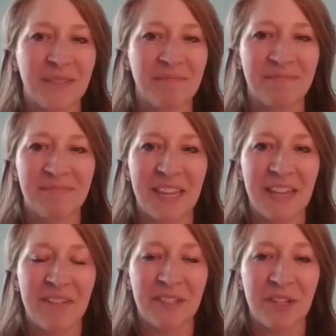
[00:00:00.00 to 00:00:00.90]
Awesome. I
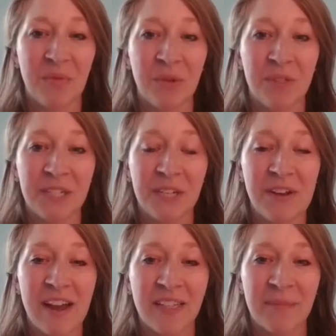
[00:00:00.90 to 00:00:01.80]
love it. So we'll see
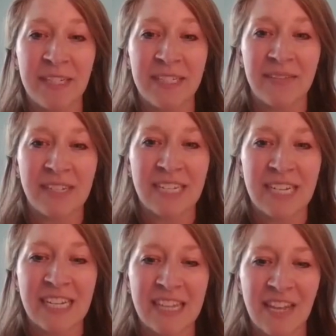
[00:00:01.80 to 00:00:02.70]
you guys May
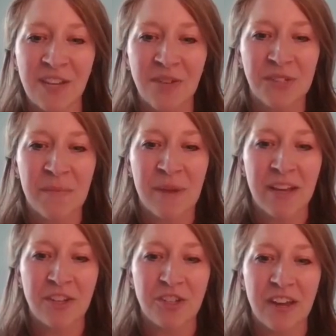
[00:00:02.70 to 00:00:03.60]
17th. Thank you so
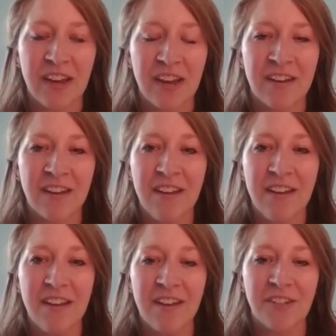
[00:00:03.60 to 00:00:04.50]
much.
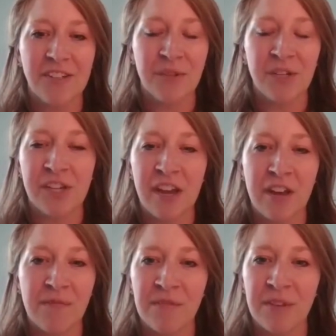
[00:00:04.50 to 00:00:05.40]
And just reach out
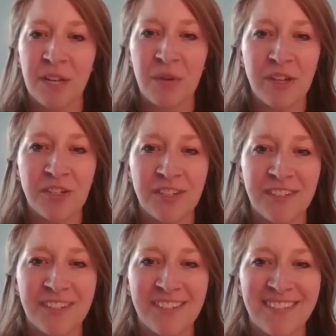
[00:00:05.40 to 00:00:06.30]
if you have any questions.
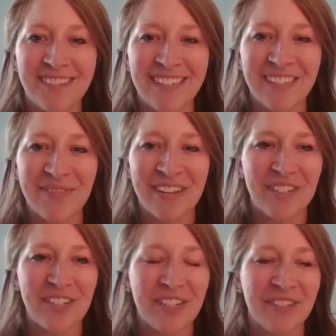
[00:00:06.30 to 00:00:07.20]
Thanks so
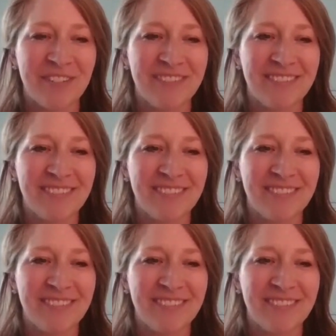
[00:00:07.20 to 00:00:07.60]
much, Jill.